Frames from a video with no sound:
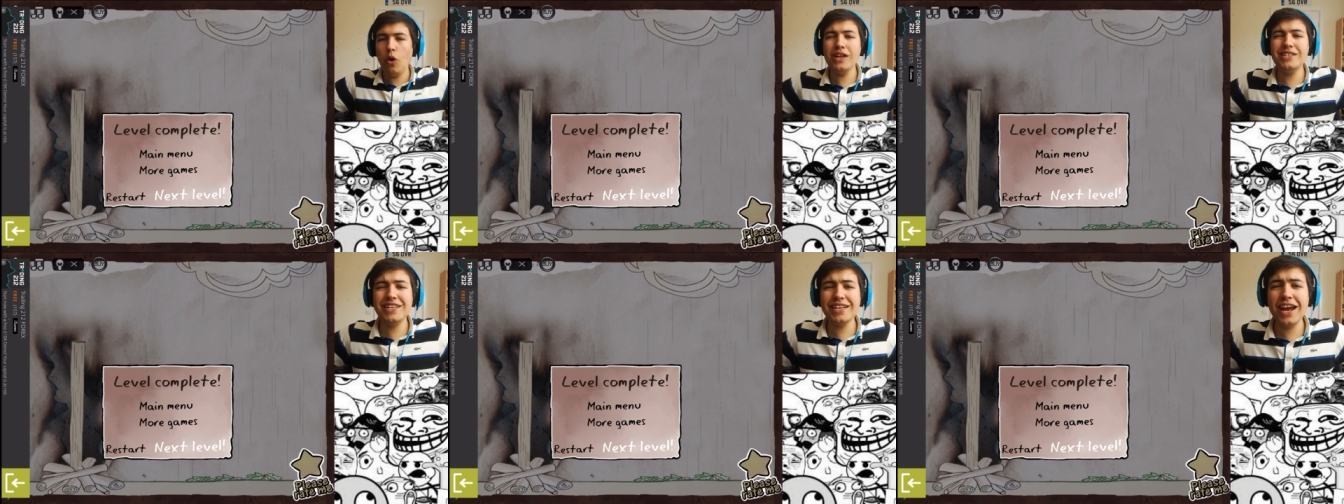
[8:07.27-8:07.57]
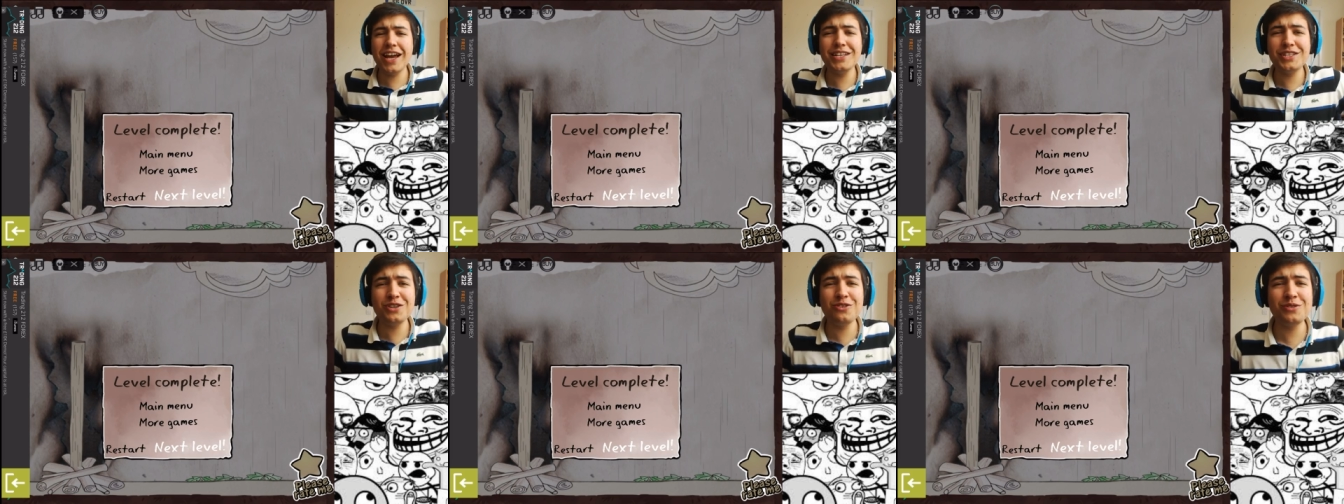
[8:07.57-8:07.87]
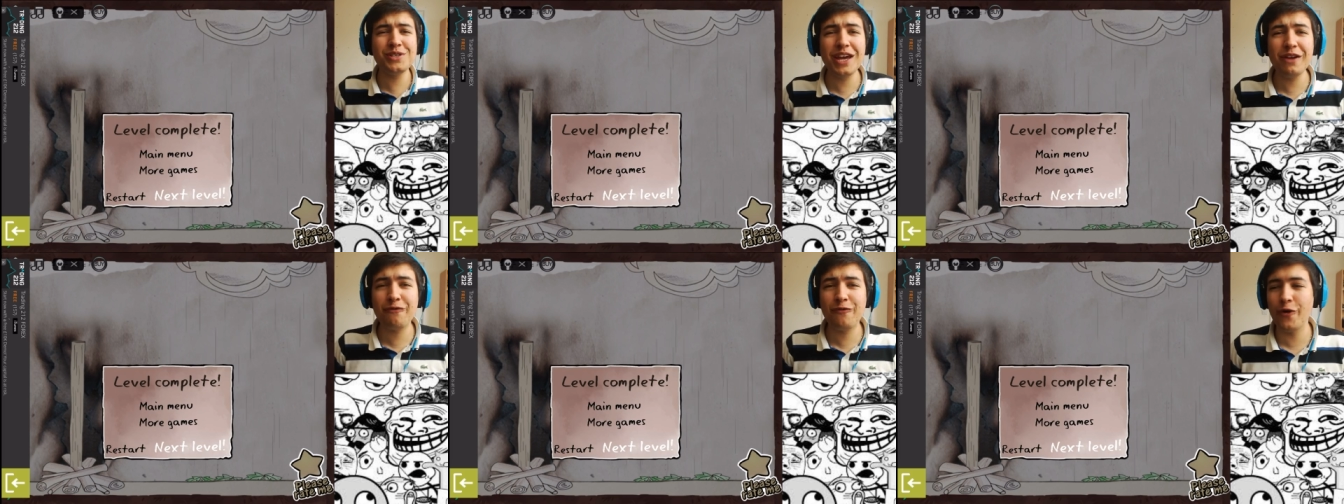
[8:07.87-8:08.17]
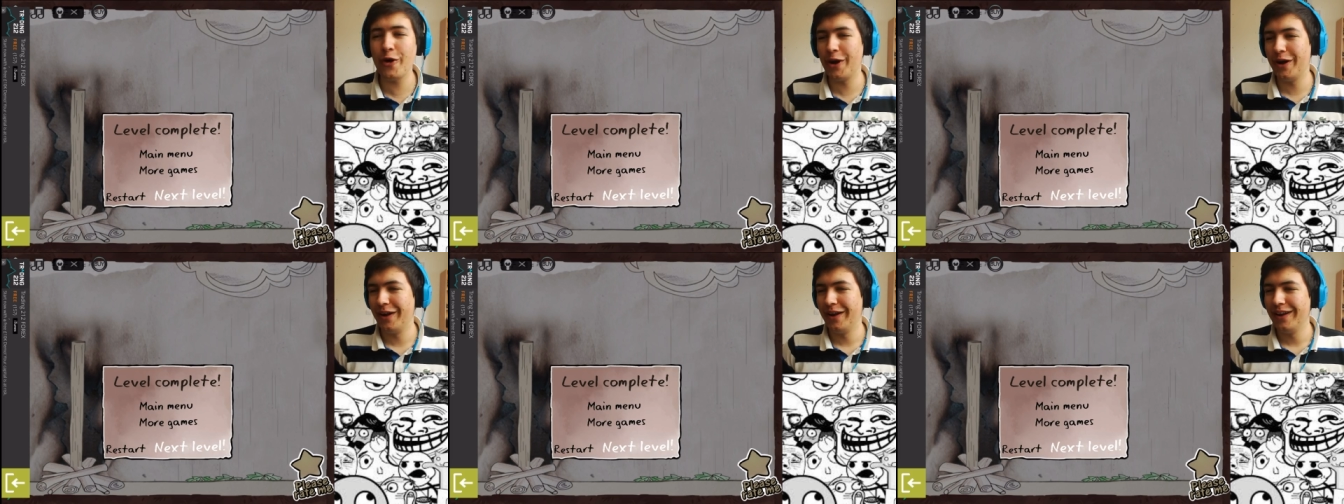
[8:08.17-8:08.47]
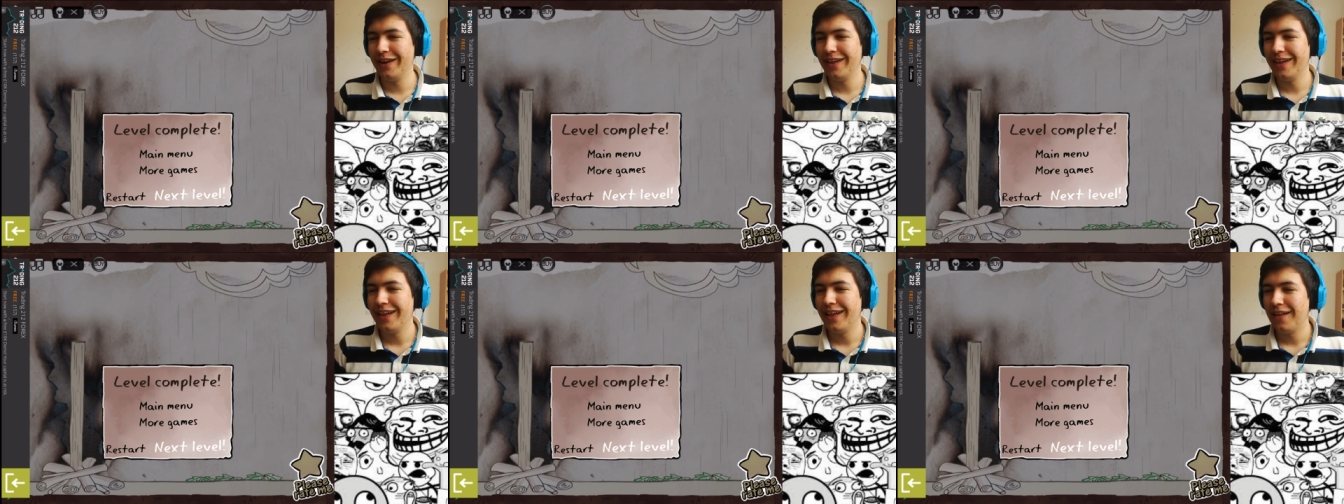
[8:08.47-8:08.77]
What did I do
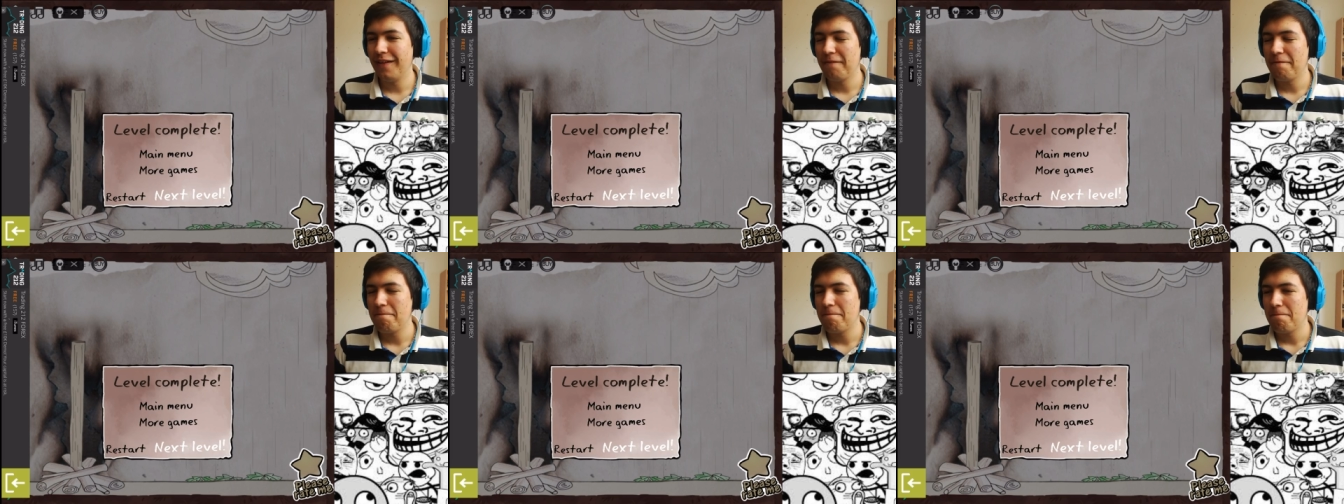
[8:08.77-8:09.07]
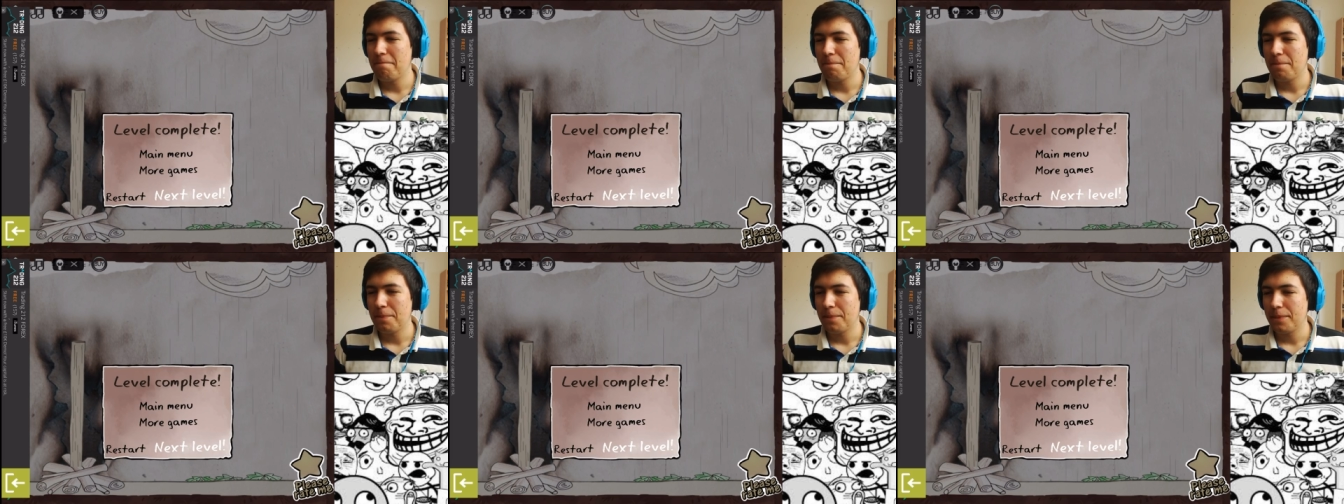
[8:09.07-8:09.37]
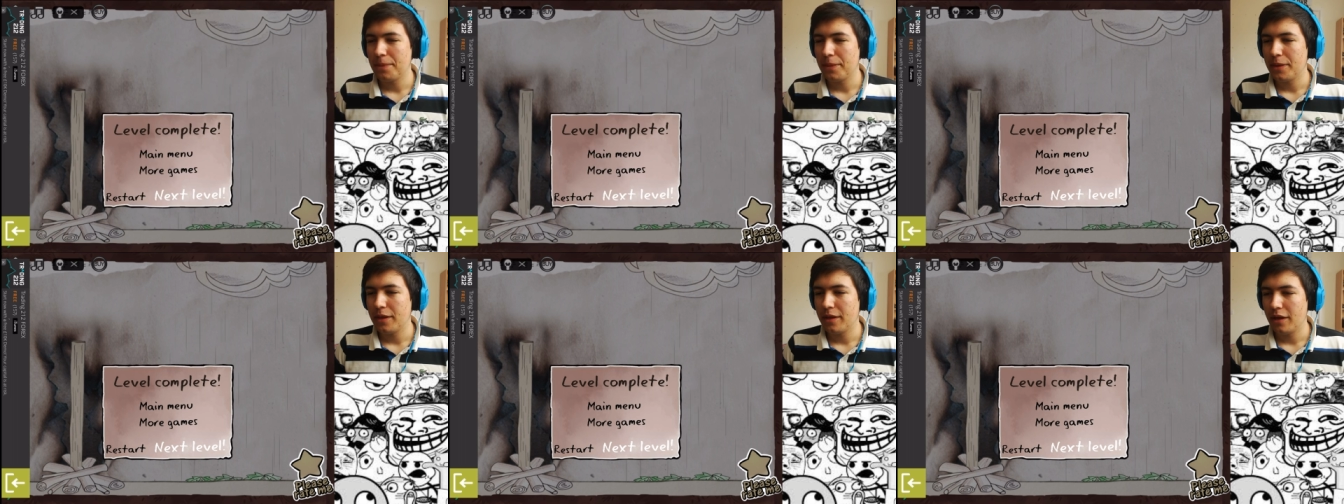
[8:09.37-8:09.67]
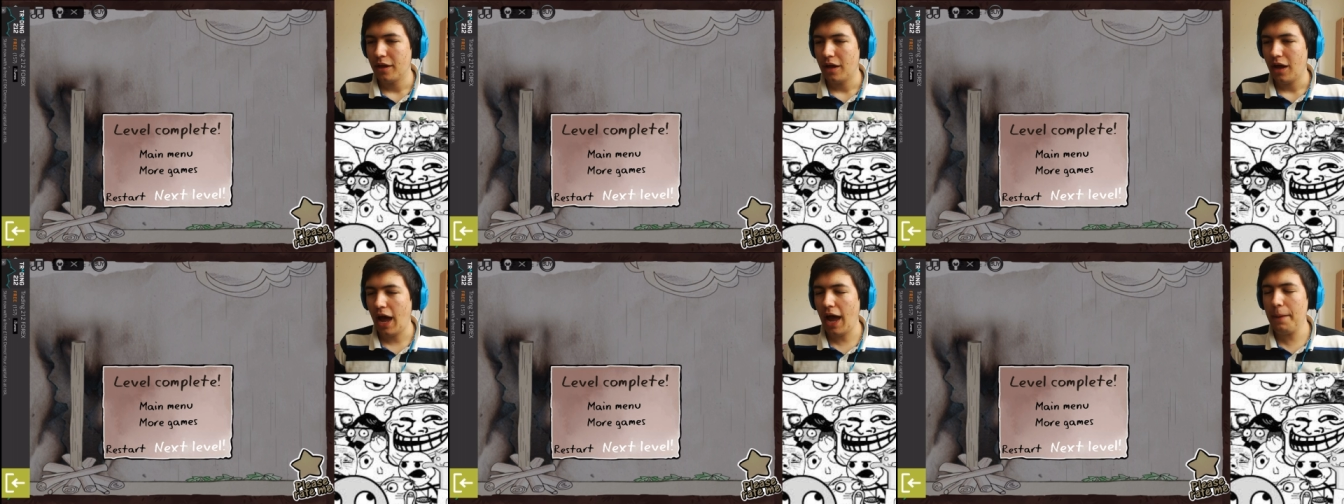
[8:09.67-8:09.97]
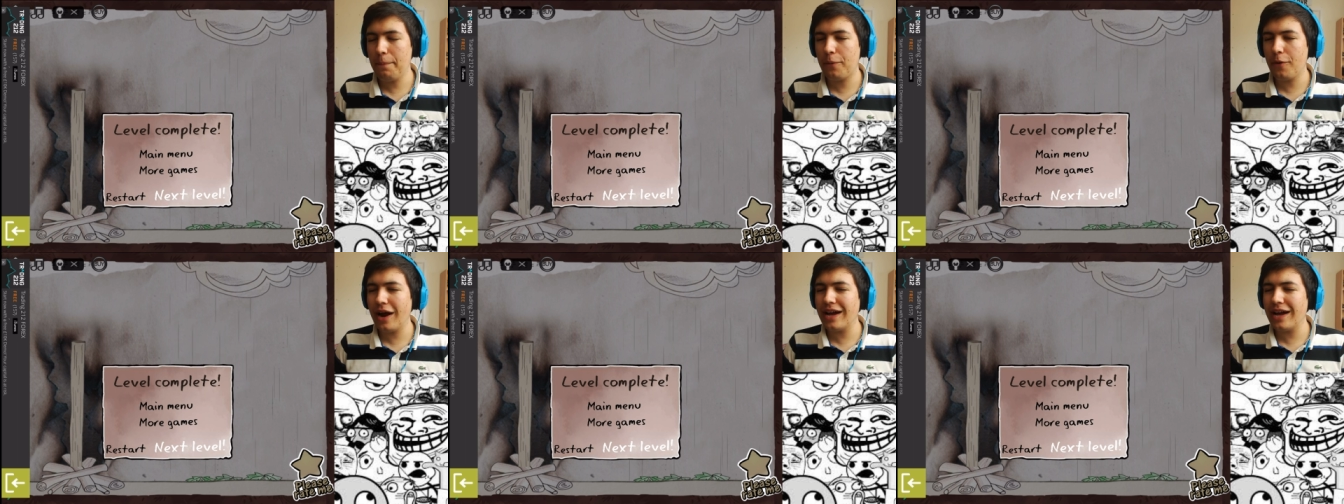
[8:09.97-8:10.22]
different? I